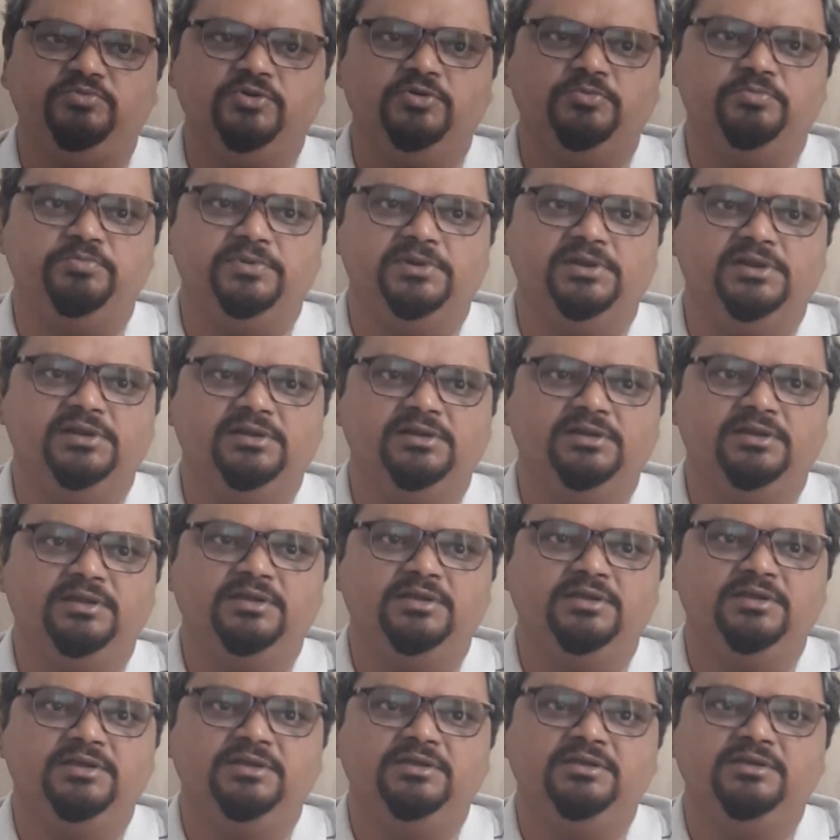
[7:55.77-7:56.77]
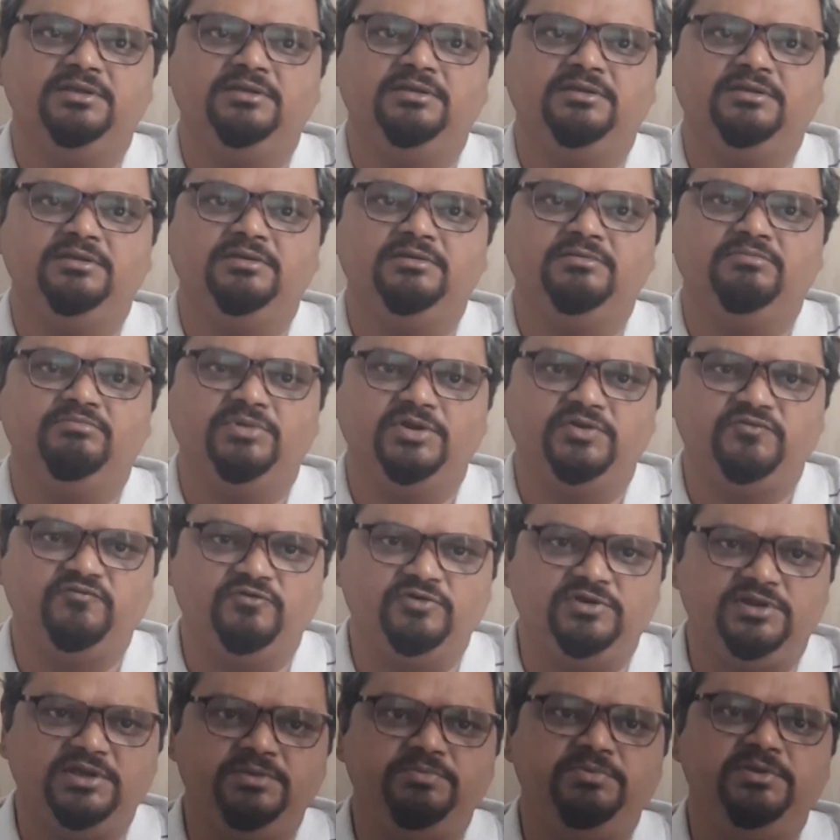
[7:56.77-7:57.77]
people.
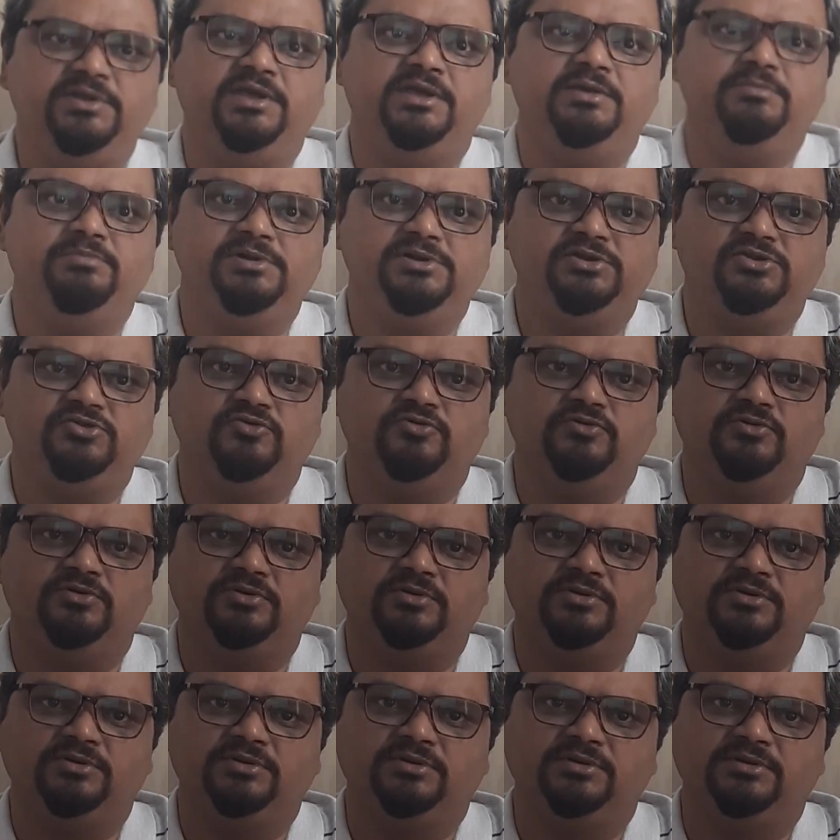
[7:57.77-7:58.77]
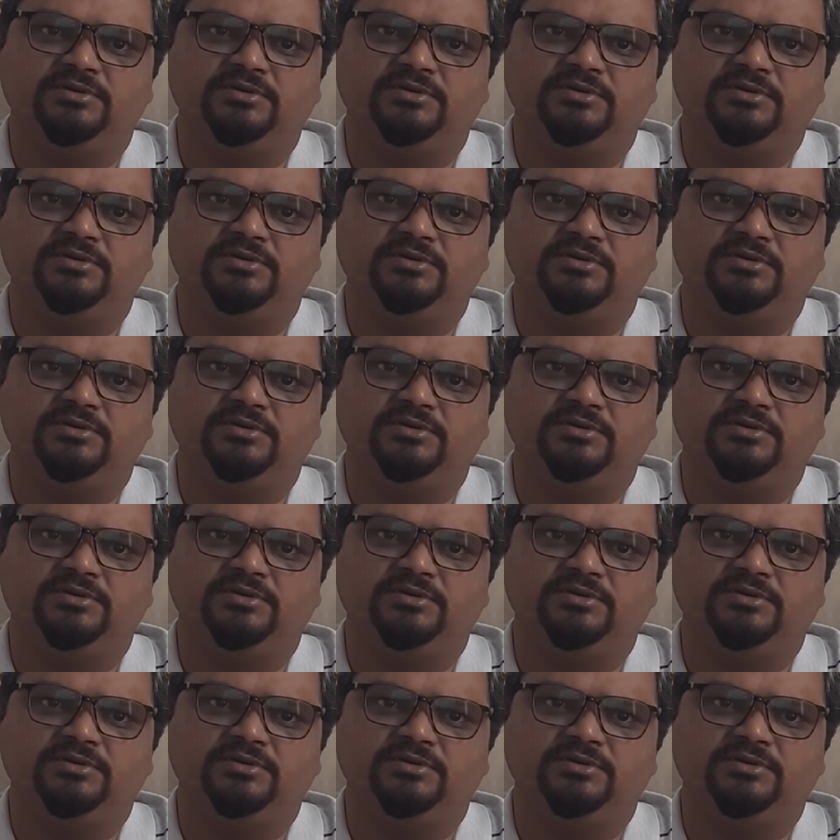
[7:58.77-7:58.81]
But would he be able to?